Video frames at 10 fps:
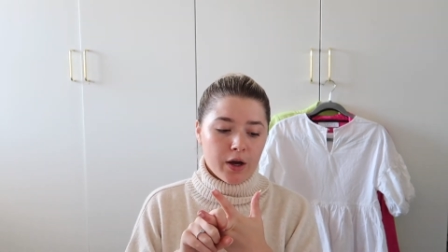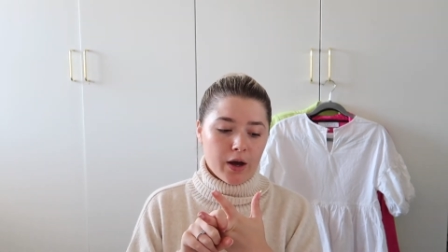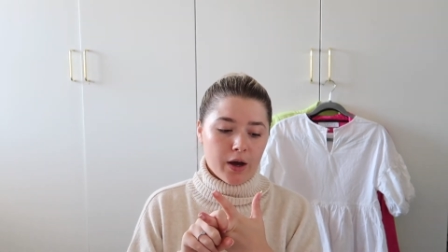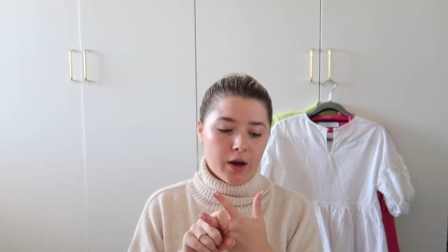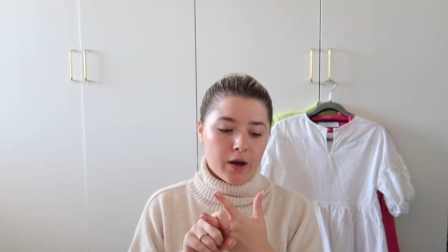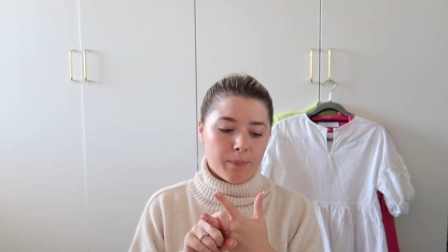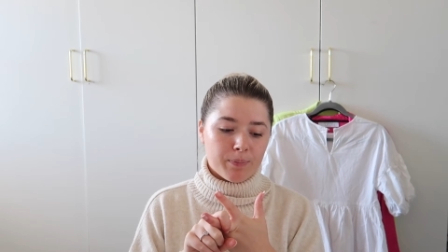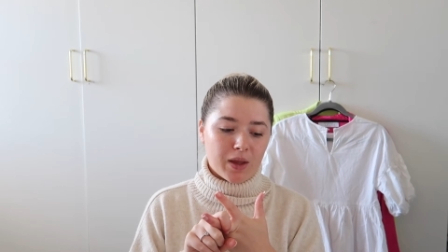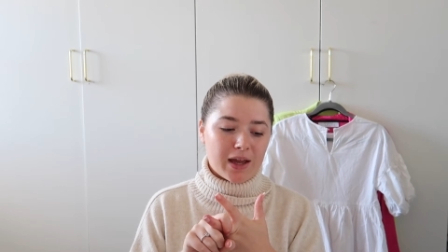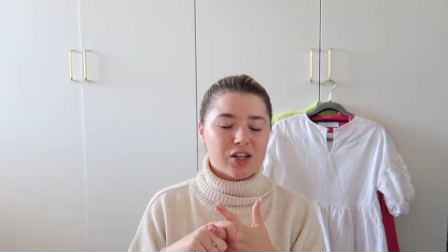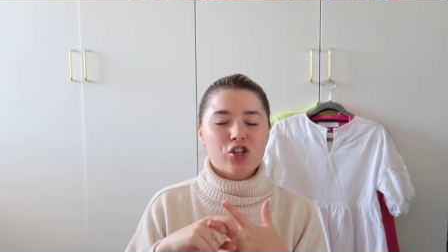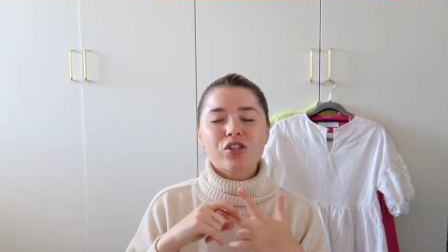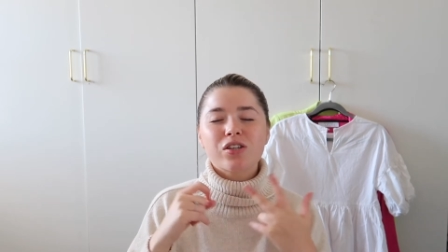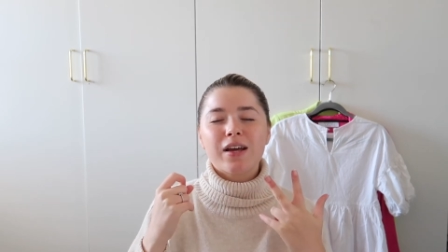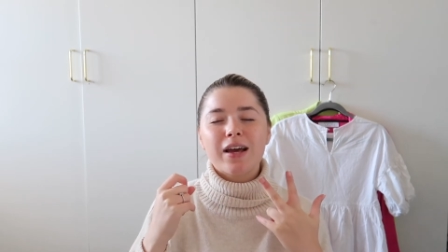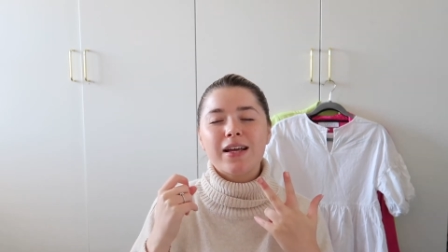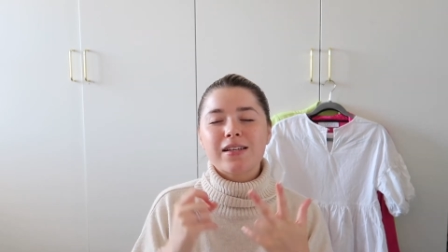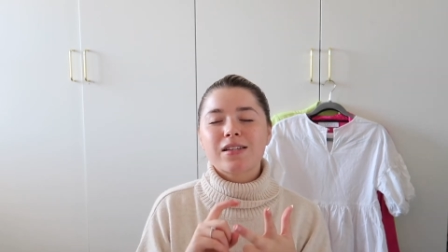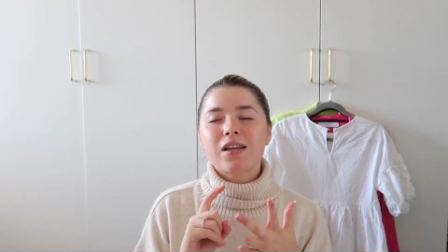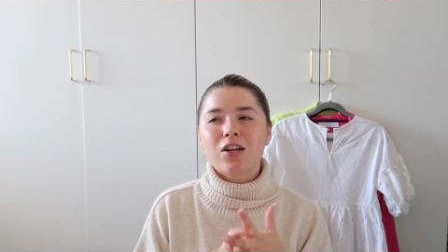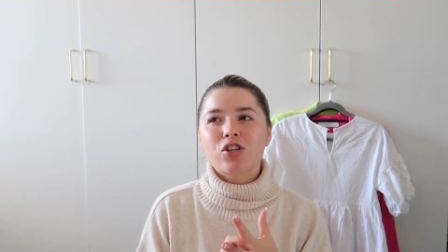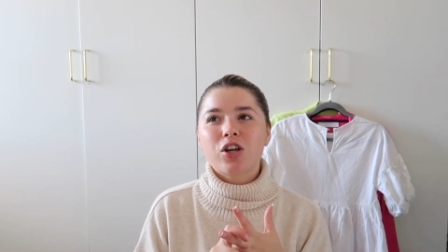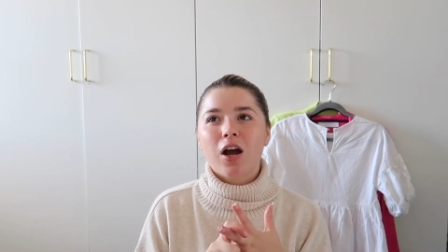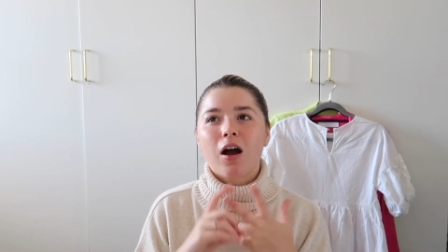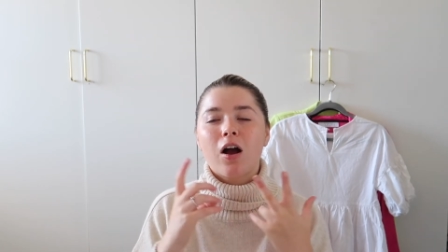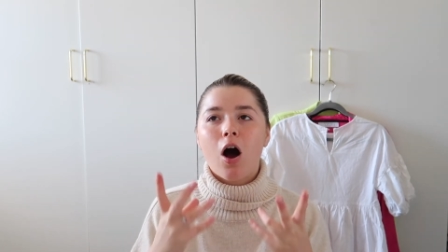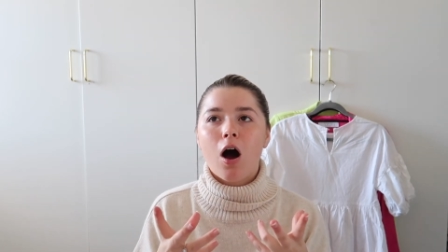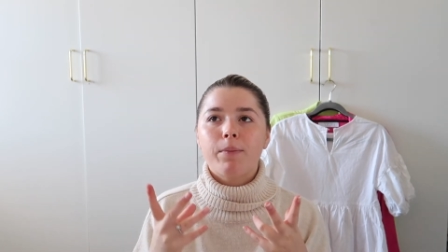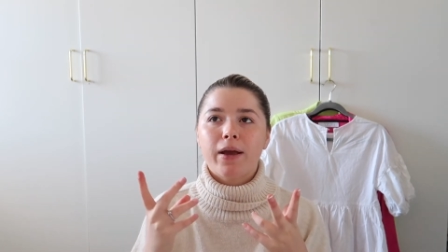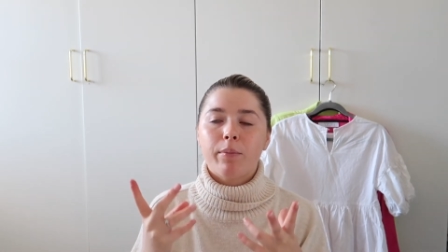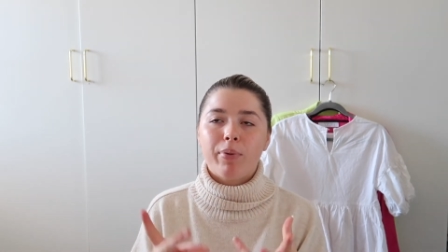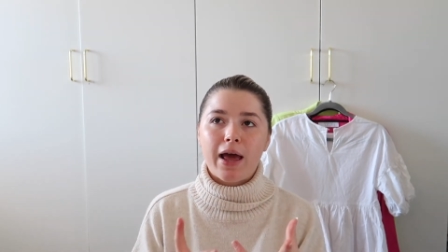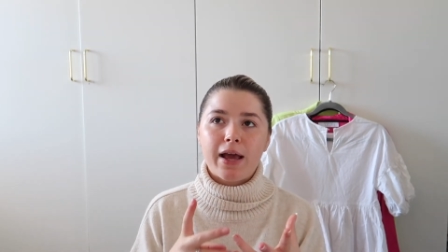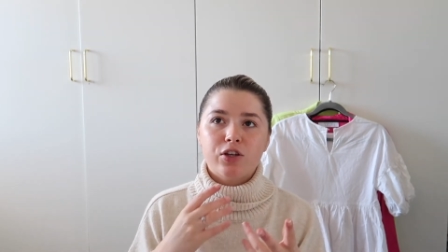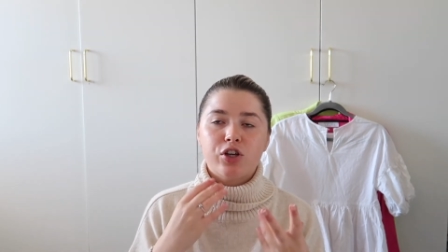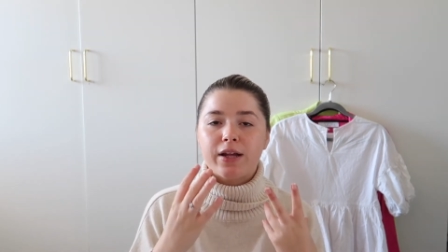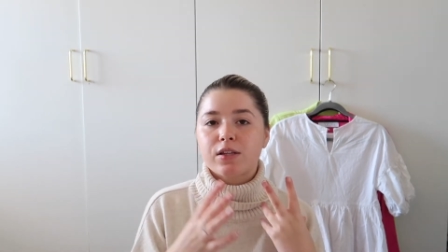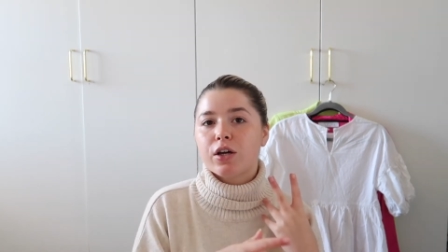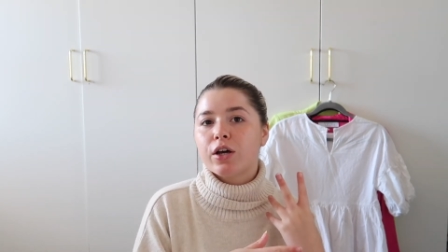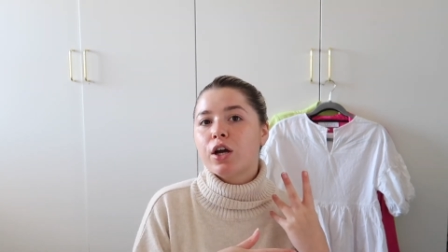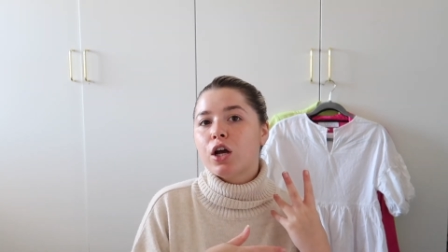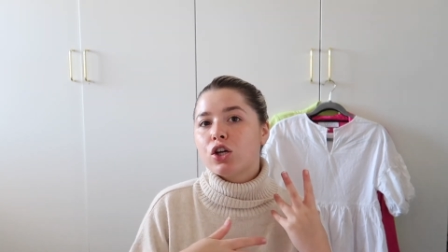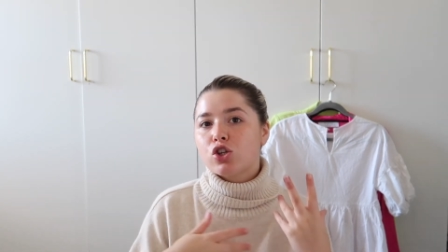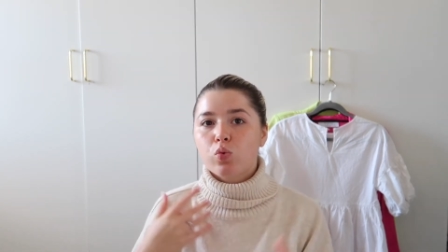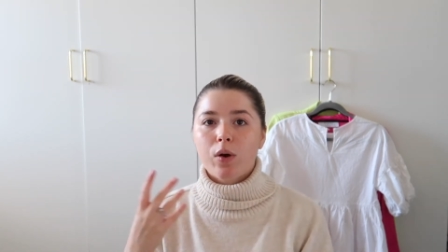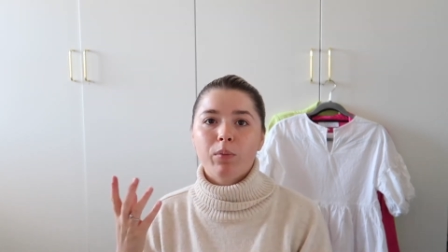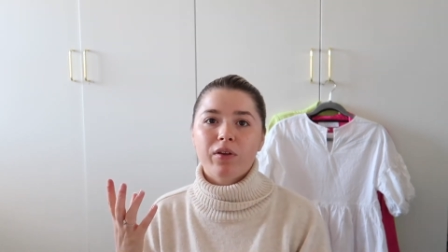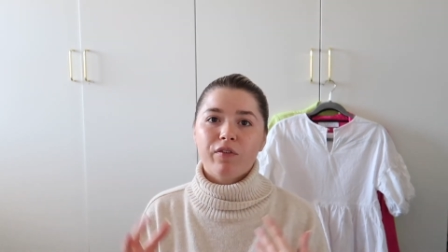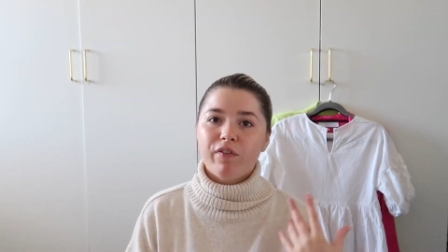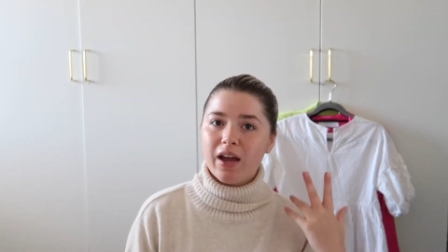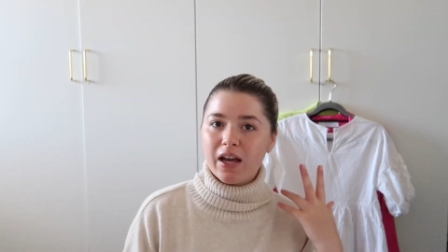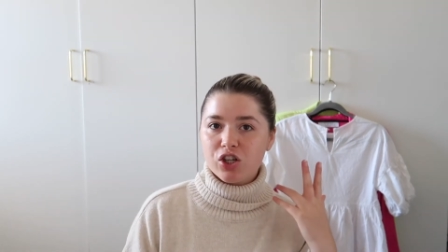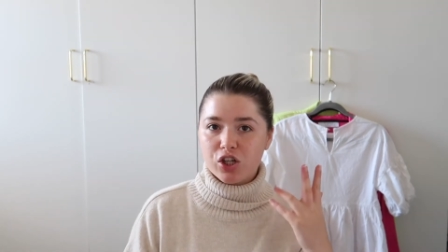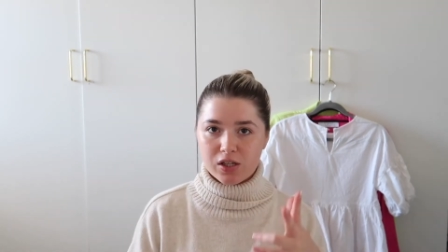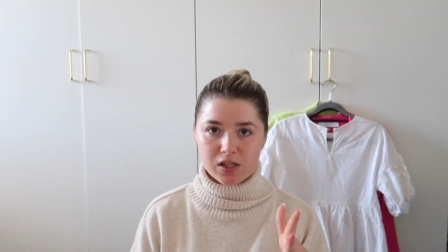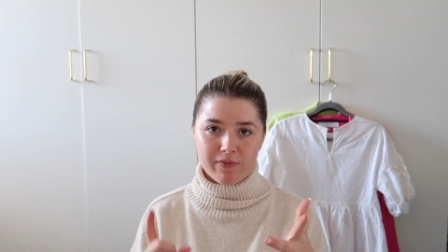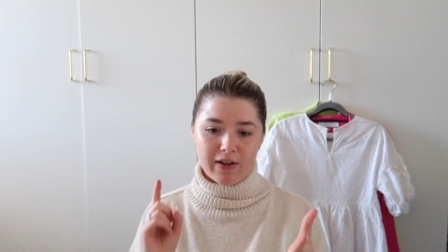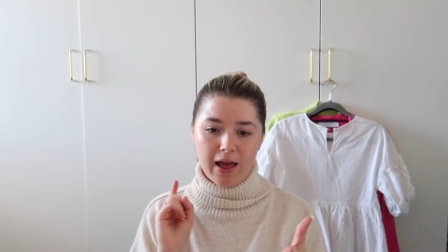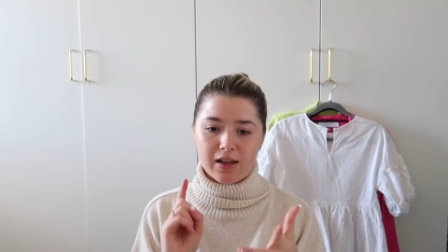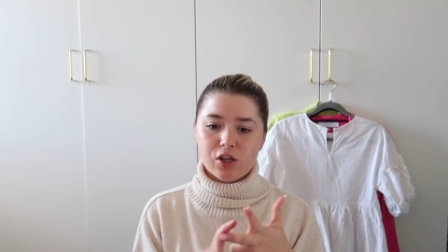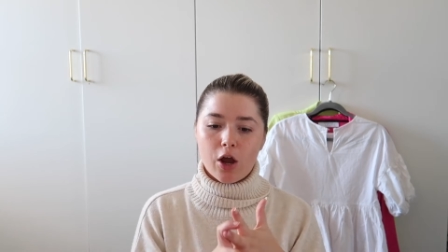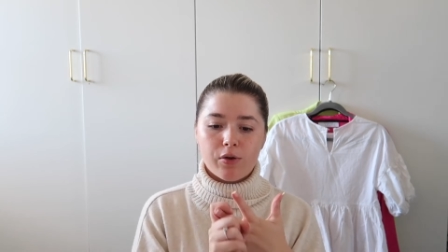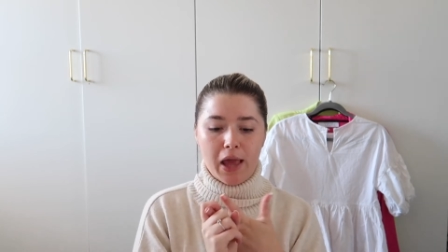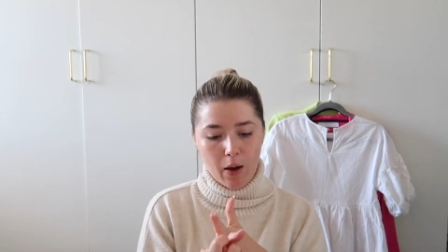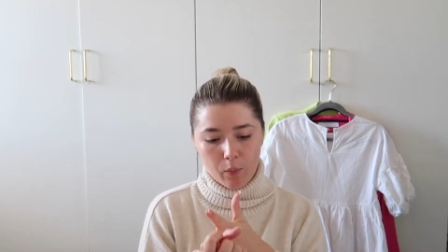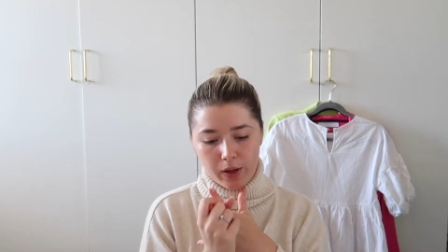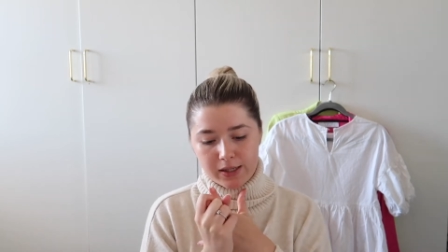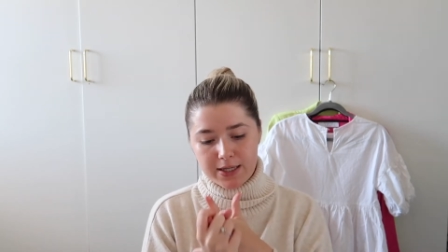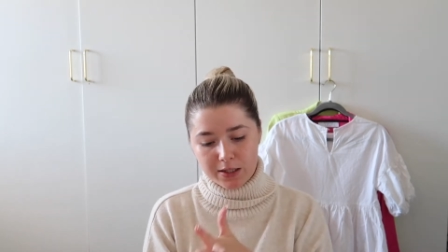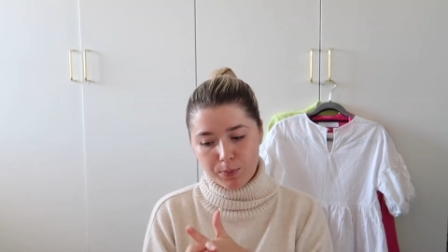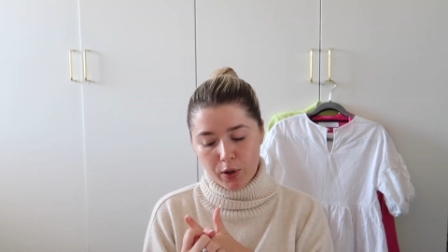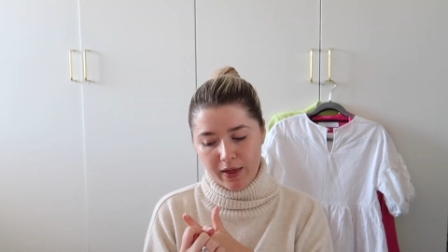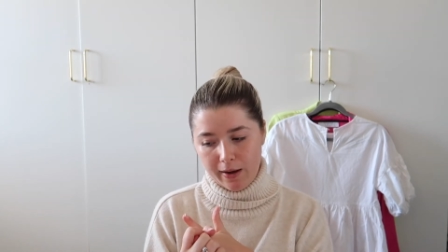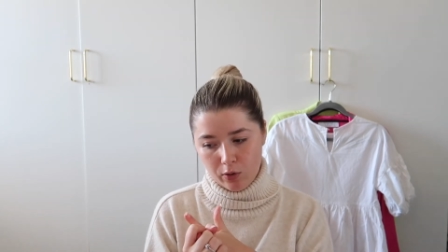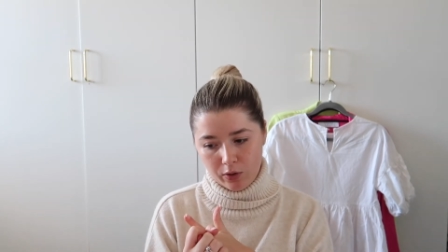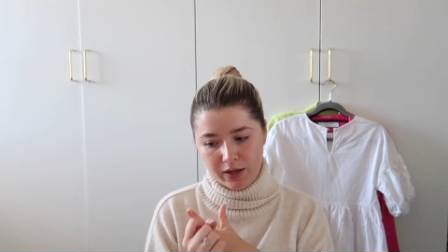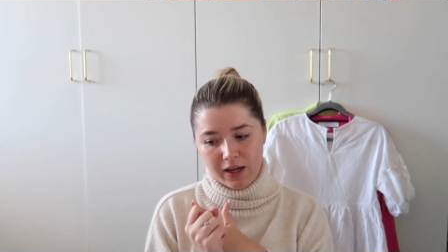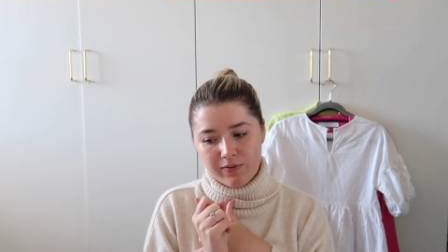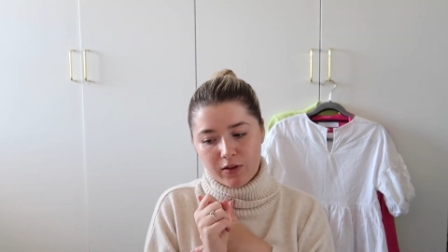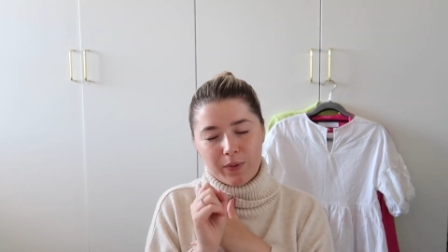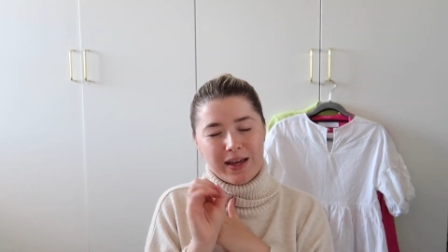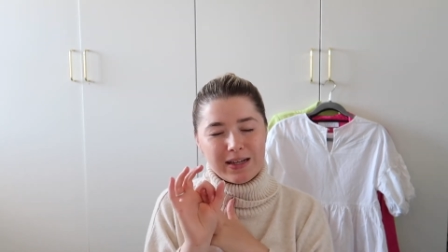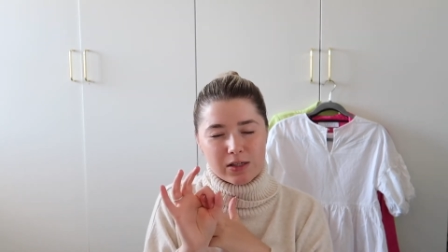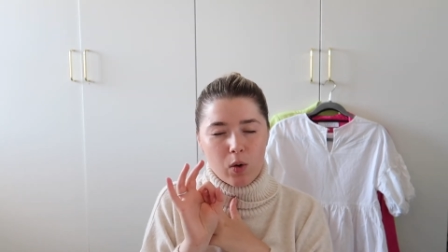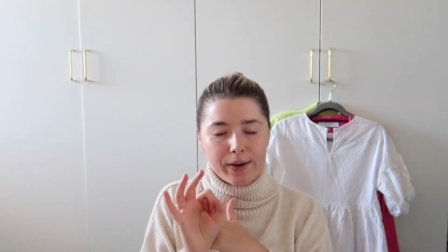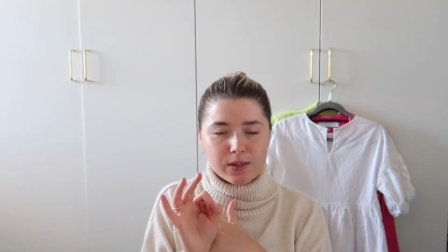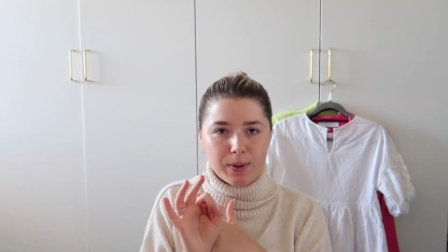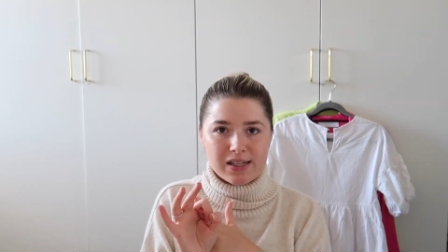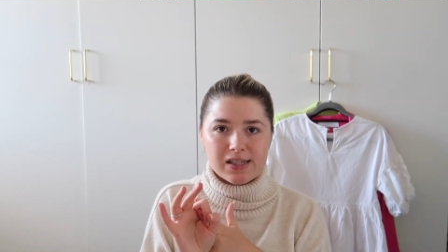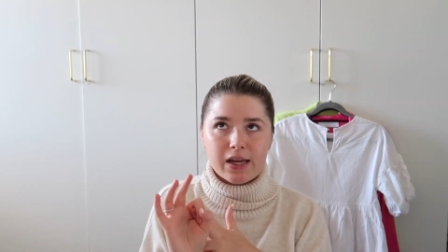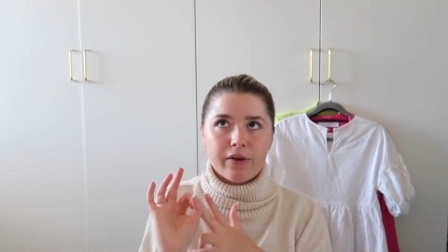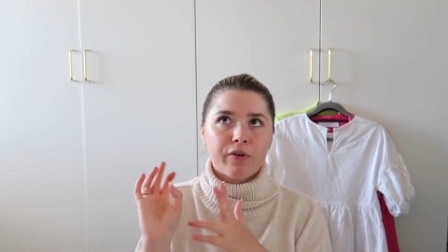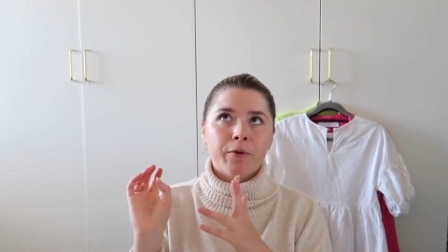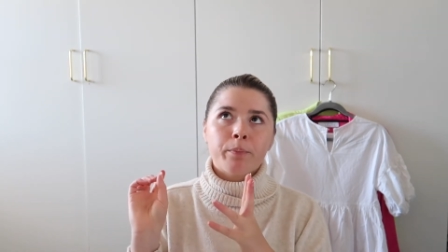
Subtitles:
And it's just, it's such a calming place. You get to swim with the fish and stuff like that. So yeah, we did book that on, even though it is quite expensive.